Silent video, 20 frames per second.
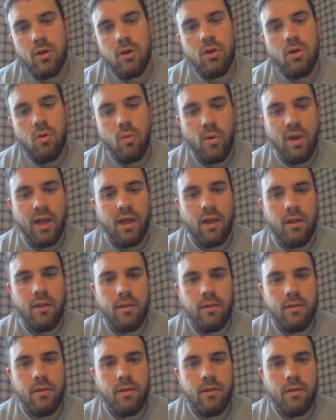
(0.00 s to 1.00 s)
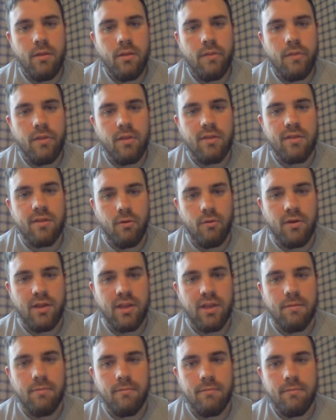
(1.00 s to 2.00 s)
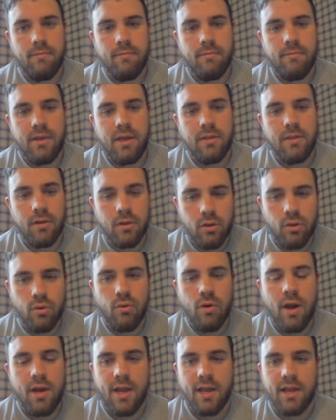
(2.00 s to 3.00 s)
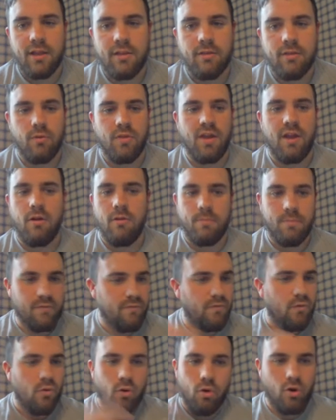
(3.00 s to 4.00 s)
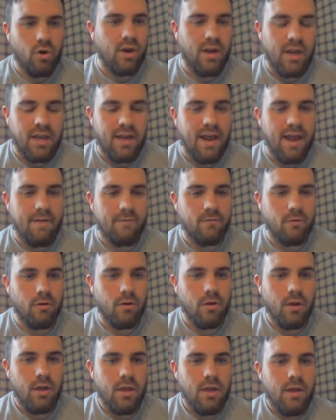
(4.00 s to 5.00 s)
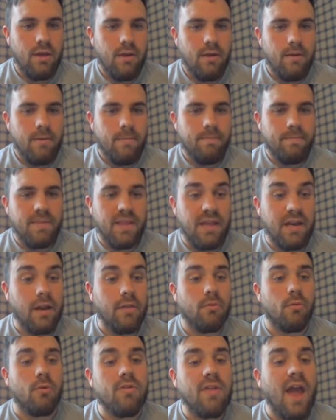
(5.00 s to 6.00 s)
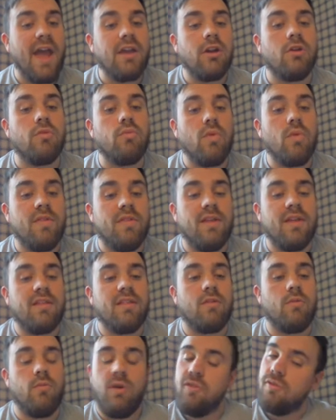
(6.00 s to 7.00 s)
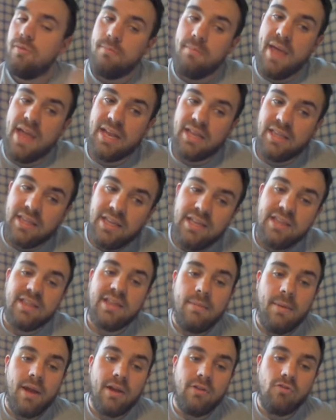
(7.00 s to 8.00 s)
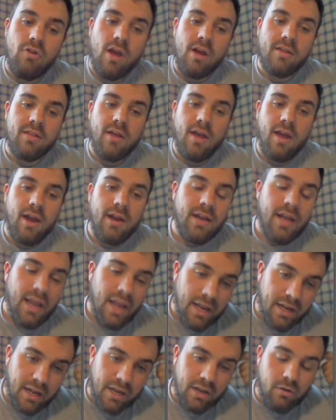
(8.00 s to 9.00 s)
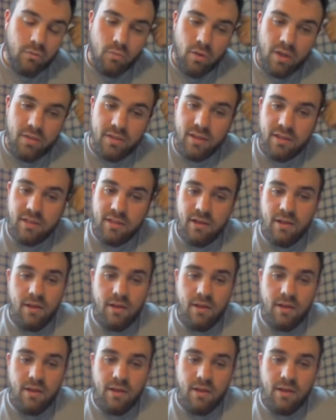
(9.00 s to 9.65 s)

Well, the sodium and the chloride ions were there before and after. In other words, I could run this with magnesium hydroxide and I could run this